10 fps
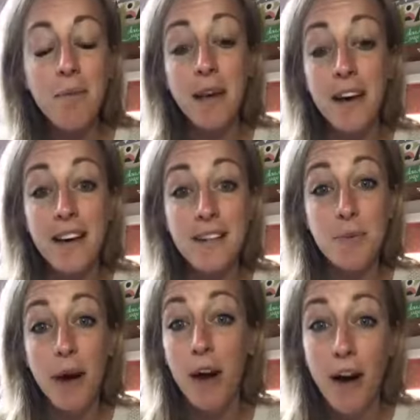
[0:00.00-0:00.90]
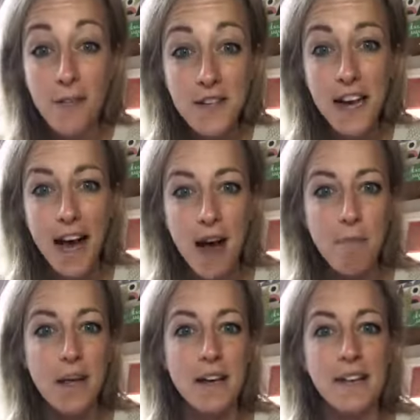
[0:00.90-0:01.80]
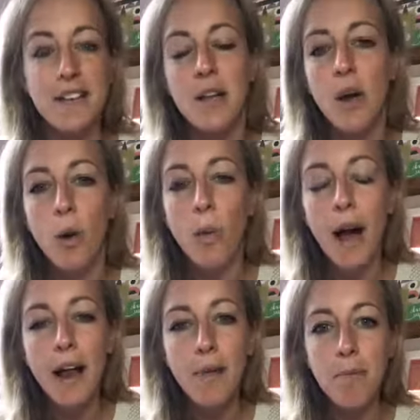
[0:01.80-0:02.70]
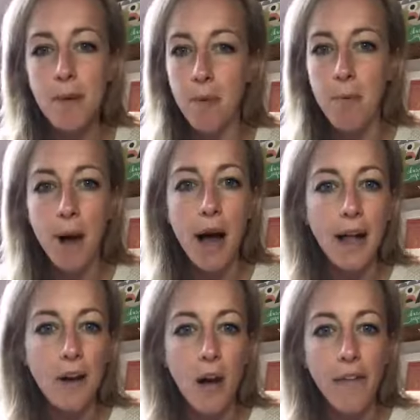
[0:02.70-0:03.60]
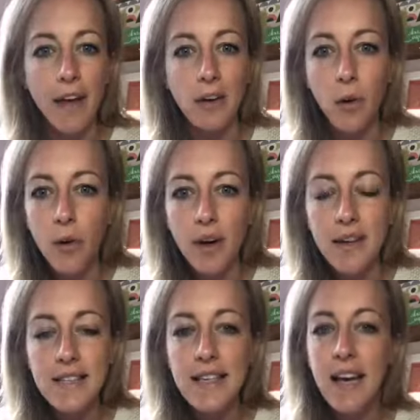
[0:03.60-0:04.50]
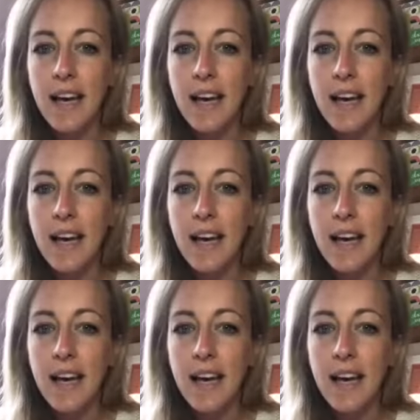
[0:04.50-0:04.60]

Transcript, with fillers: Because what often happens when people buy an online course